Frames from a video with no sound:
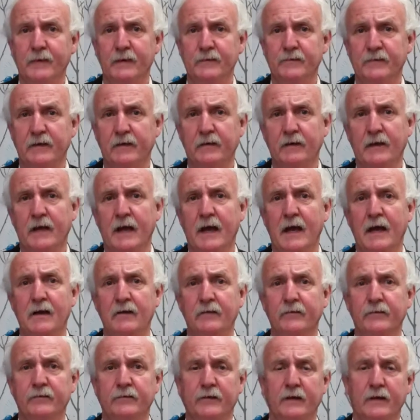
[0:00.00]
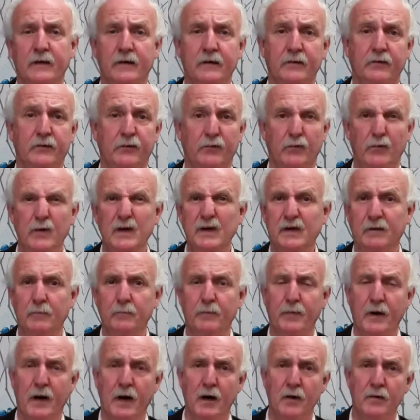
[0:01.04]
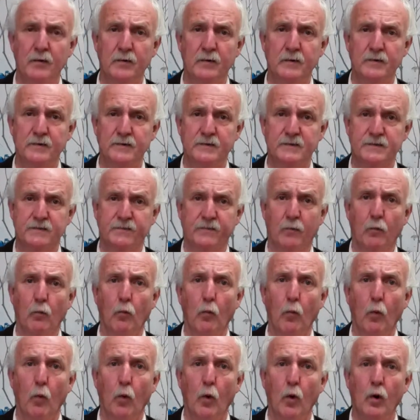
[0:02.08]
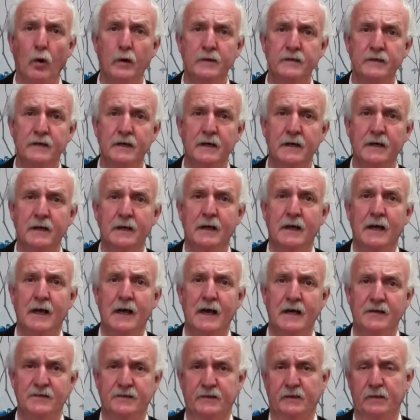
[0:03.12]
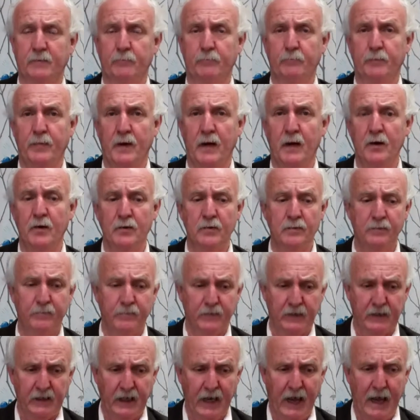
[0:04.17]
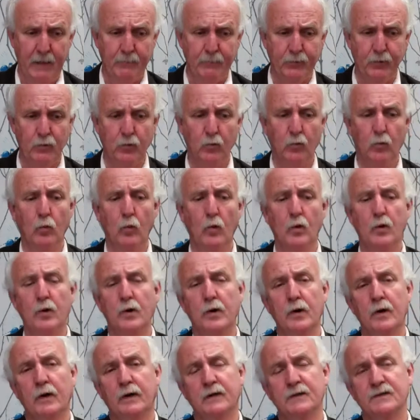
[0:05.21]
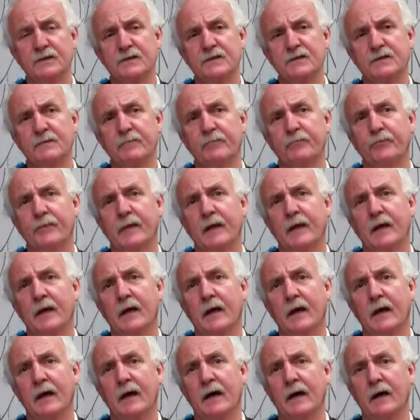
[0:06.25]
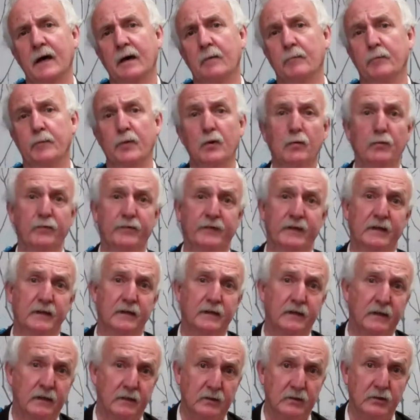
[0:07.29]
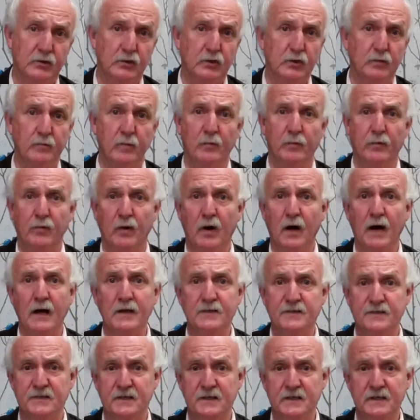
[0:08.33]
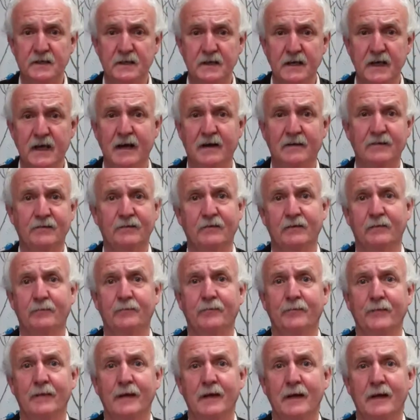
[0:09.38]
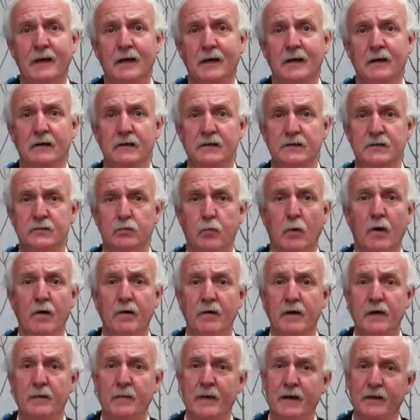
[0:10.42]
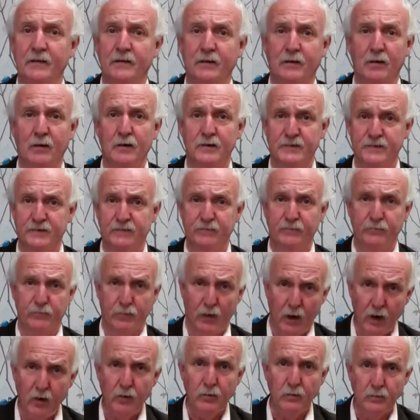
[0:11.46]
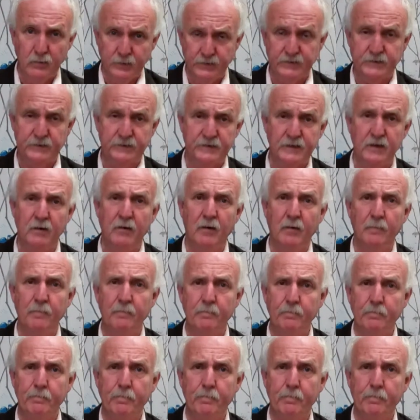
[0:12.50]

So it has three components for water, has a component for capital works, builds in the consumer price index, is worried about the cost of roads and so on.